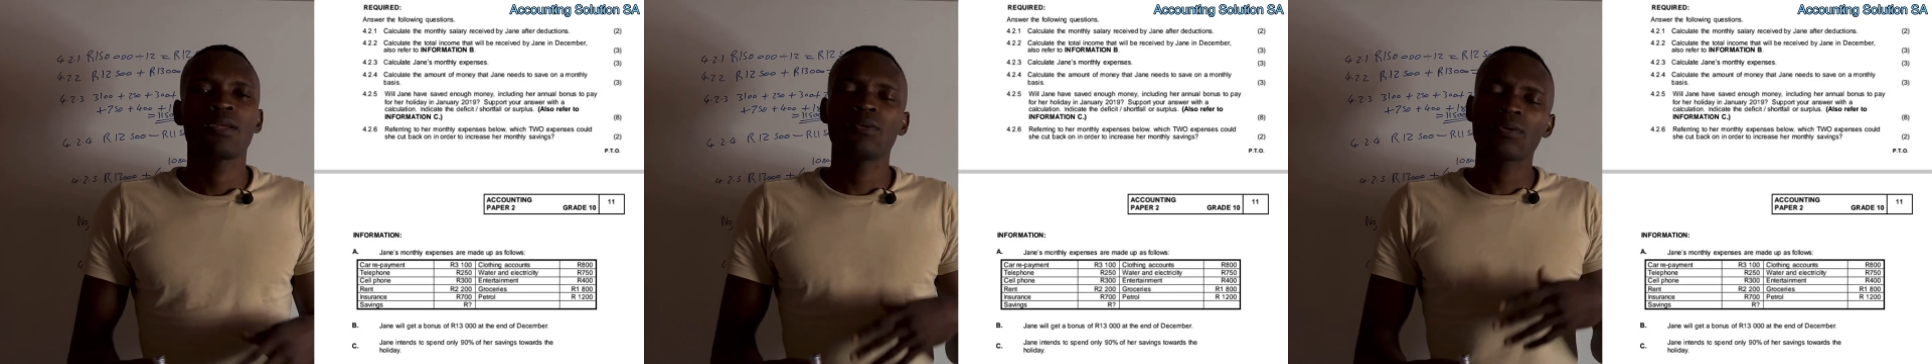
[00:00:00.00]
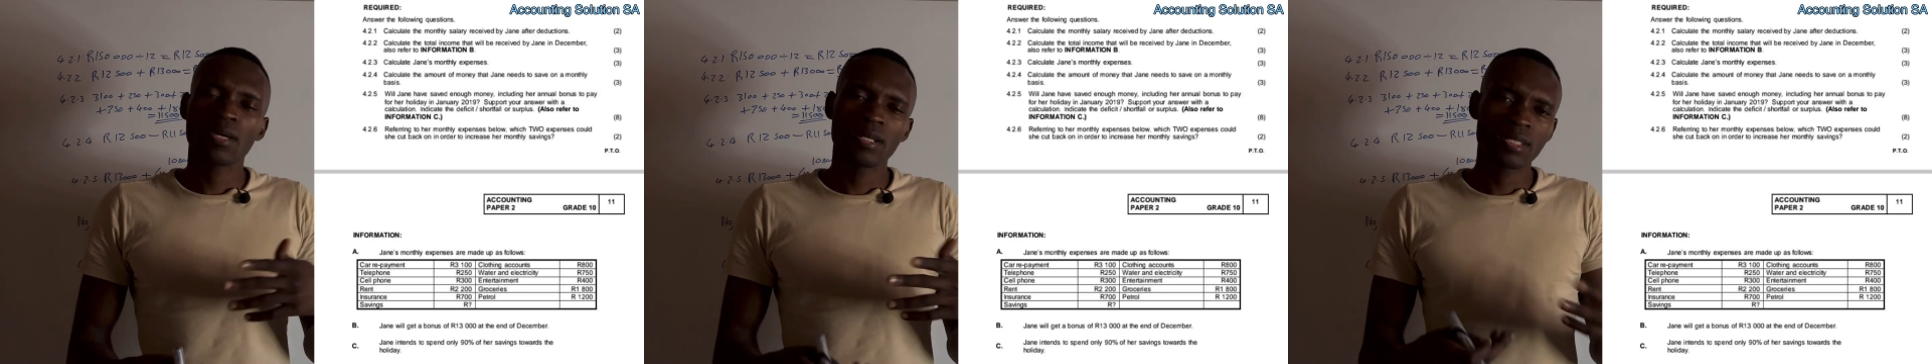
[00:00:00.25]
you
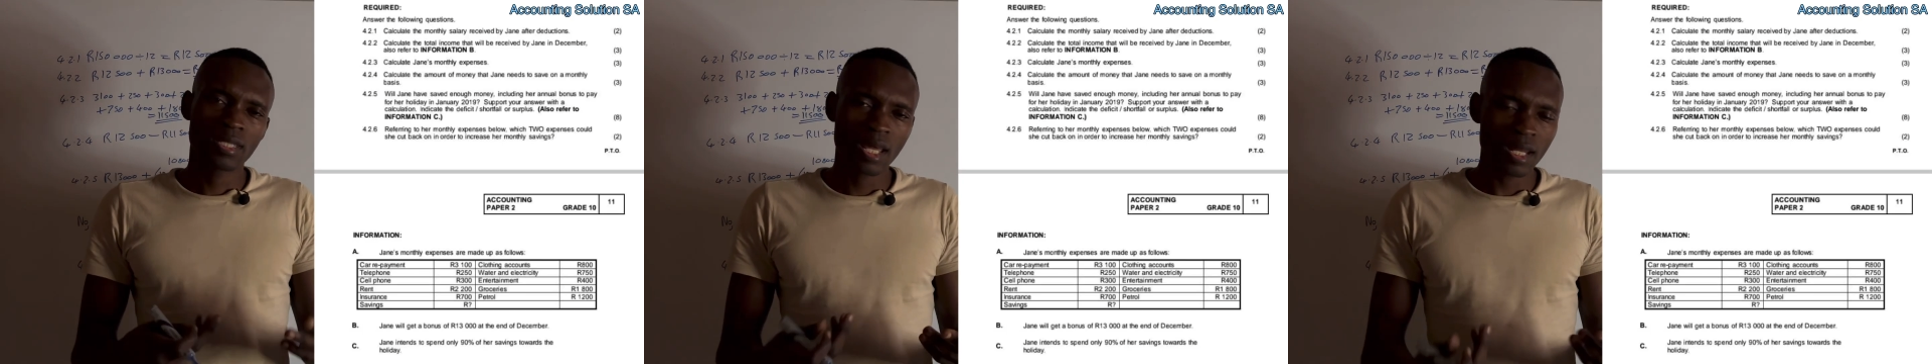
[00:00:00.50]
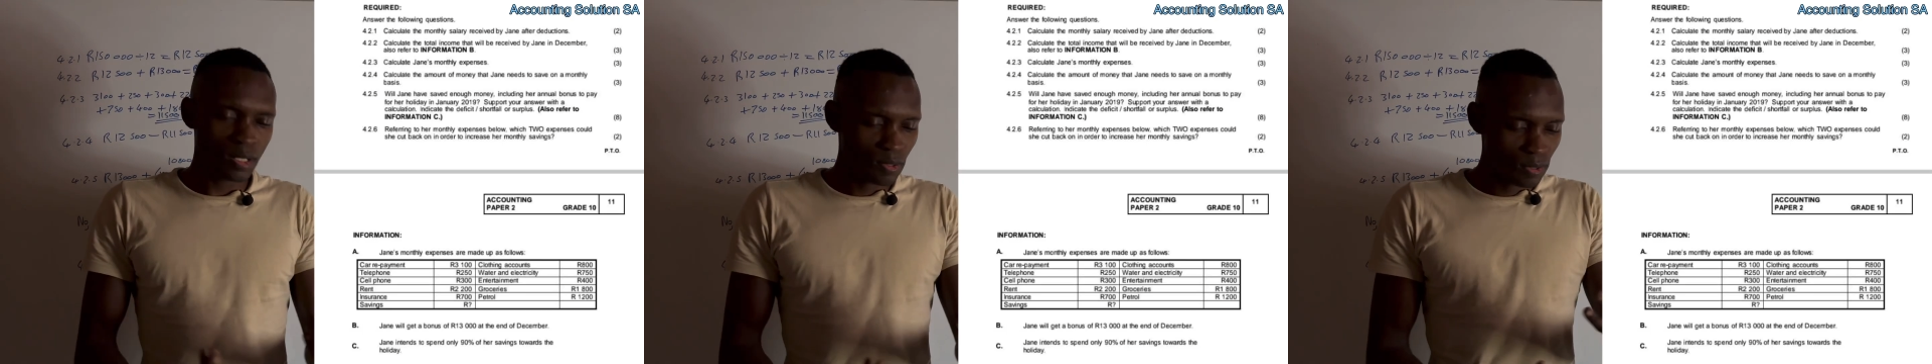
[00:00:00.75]
can
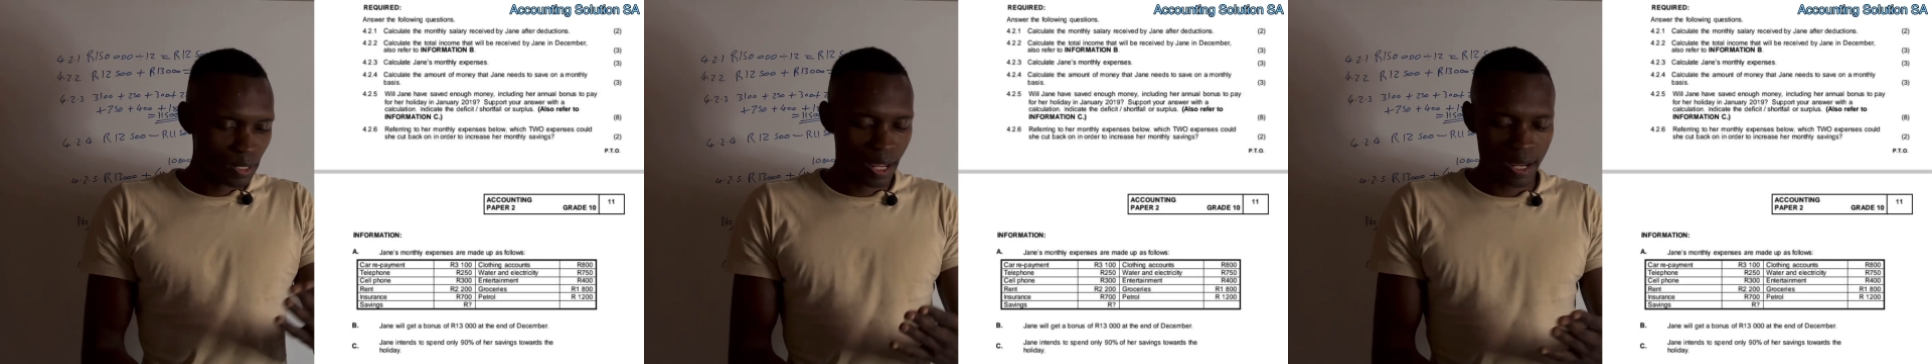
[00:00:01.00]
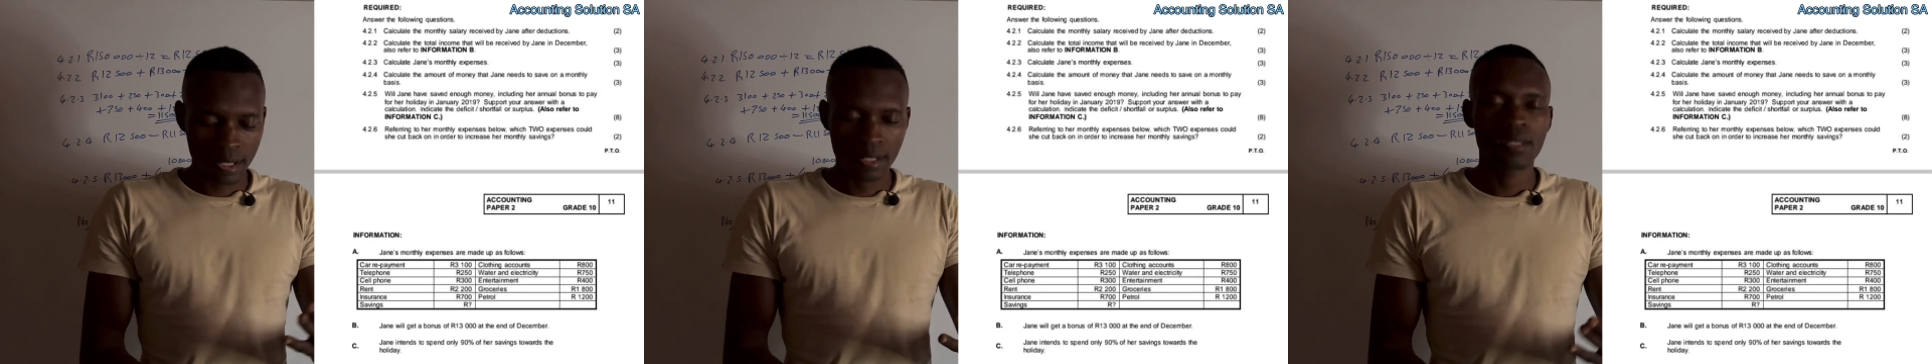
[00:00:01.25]
study
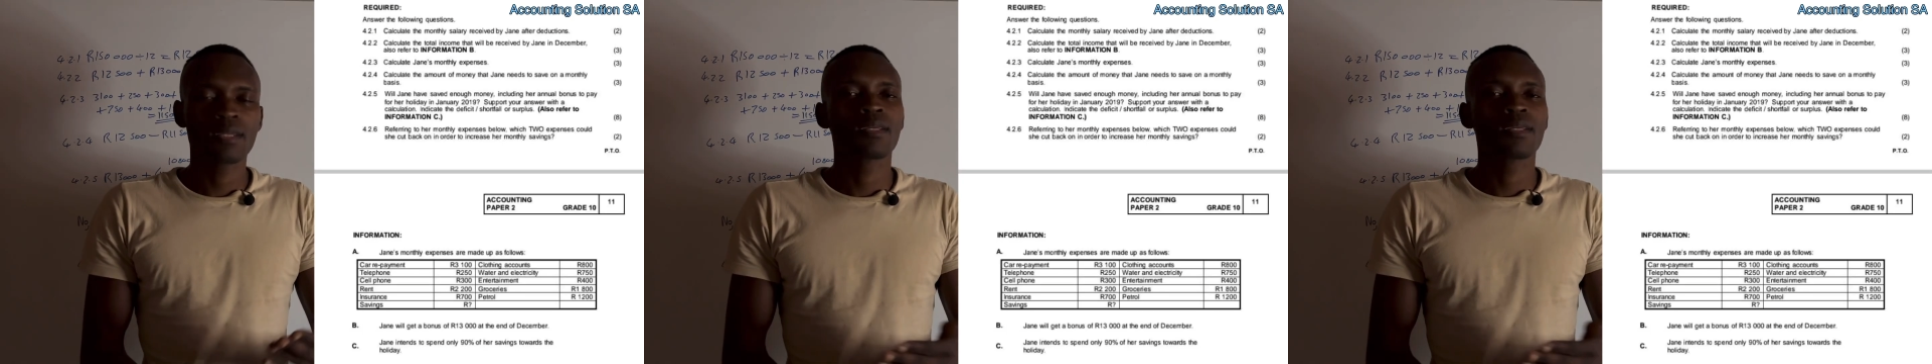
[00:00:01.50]
online